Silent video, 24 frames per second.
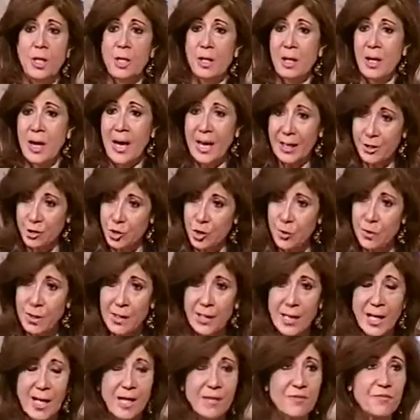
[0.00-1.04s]
uh, actual
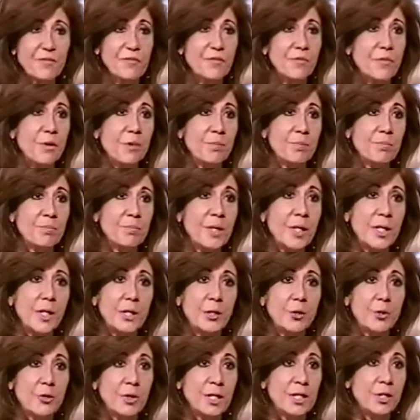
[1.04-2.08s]
life, from uh,
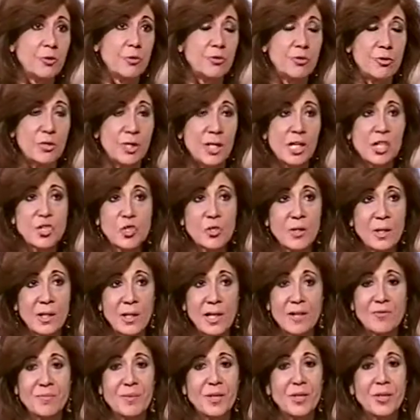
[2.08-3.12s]
your international
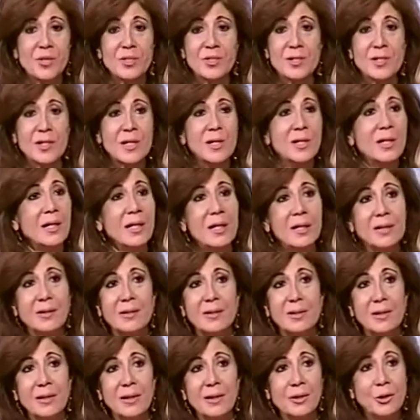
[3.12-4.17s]
life, because it,
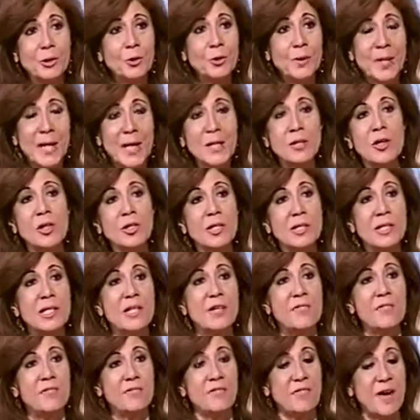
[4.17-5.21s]
you cannot
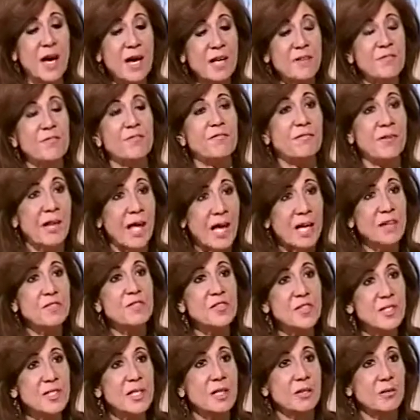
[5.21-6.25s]
live five
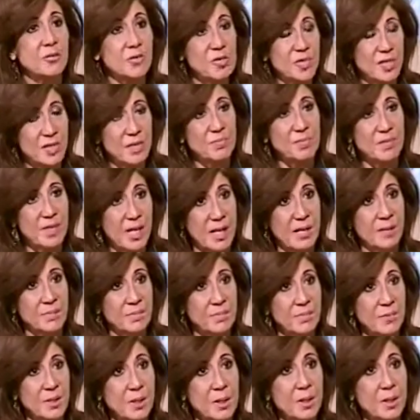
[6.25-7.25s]
lives at the same time.